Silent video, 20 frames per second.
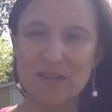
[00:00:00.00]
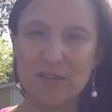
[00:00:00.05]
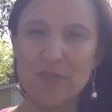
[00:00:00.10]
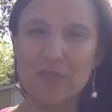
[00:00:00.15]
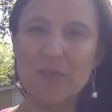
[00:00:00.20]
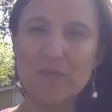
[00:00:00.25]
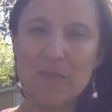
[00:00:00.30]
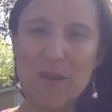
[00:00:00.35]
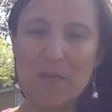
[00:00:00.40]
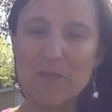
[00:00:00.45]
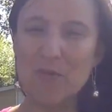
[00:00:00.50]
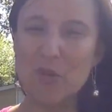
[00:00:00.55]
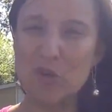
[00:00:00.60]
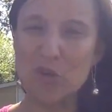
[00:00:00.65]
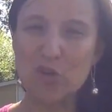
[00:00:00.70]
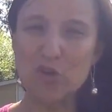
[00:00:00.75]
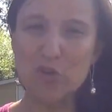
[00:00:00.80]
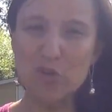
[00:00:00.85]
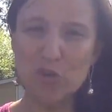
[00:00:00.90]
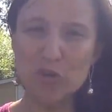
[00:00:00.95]
Remember,
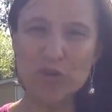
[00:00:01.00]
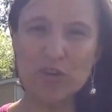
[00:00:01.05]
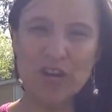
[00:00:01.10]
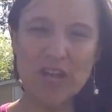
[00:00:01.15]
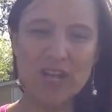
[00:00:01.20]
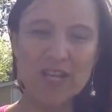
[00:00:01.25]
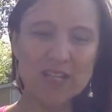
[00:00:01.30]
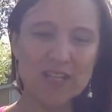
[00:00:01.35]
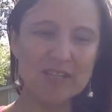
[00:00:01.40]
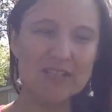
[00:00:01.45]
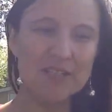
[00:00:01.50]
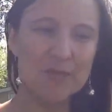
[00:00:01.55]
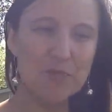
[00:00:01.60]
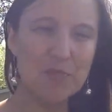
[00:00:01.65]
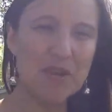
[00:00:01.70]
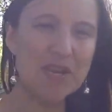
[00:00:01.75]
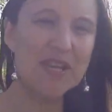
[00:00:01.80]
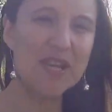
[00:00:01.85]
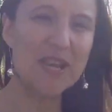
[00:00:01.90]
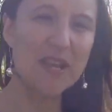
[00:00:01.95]
you're not
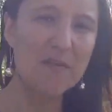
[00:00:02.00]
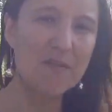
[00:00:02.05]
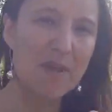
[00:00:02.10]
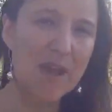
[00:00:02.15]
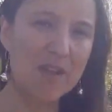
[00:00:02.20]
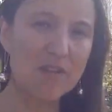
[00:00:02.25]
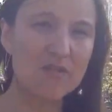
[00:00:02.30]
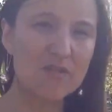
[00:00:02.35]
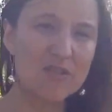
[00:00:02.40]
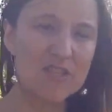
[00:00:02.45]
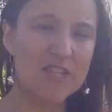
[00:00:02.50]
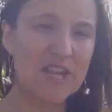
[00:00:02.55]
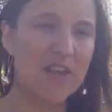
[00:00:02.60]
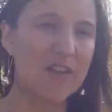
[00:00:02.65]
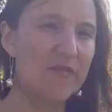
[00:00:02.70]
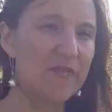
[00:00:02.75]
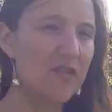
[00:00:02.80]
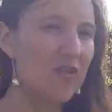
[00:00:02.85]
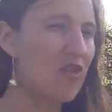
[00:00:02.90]
speaking about yourself.